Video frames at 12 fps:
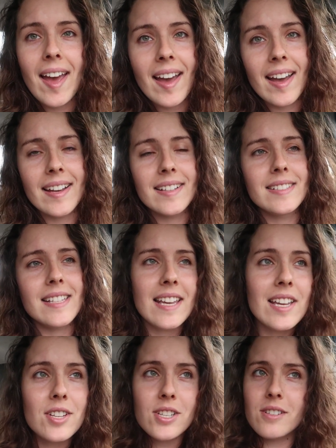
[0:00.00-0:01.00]
and
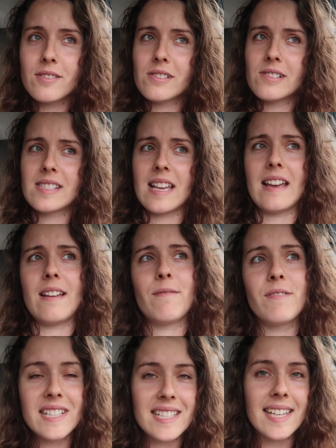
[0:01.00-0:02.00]
issues and
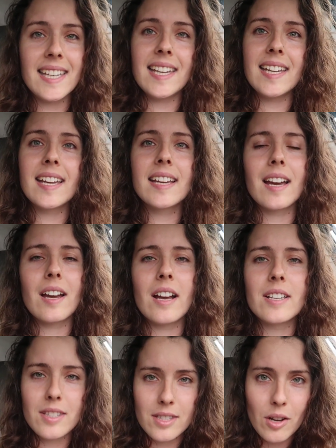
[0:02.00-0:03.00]
fatigue
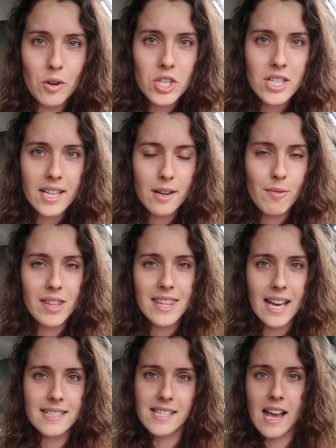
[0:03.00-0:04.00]
associated with
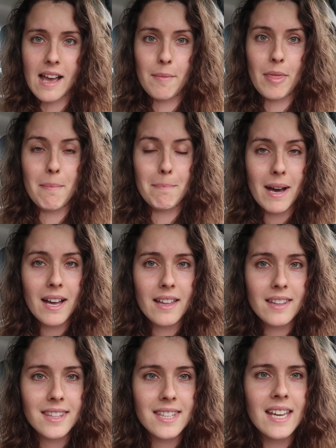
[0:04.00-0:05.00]
that time in the
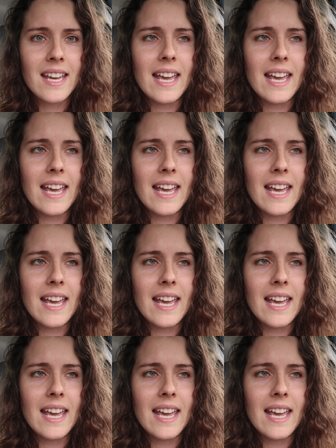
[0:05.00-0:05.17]
month,